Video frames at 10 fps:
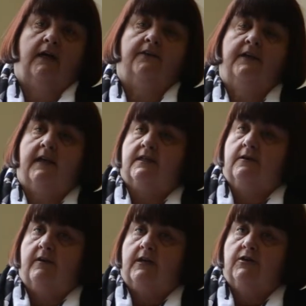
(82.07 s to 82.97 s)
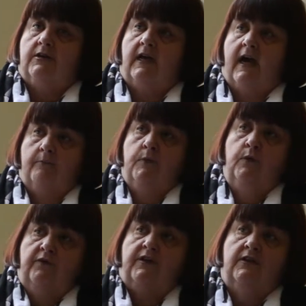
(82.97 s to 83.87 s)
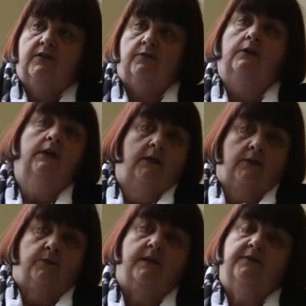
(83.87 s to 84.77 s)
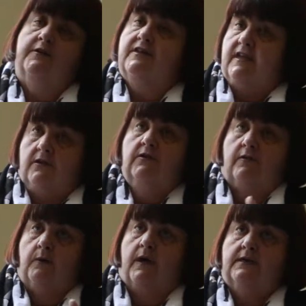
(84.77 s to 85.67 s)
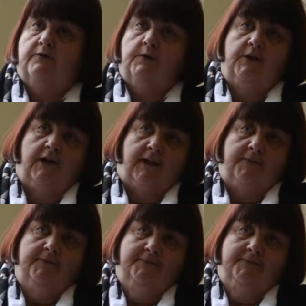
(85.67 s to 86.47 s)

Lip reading: the next direction and move into 21st century ways of working.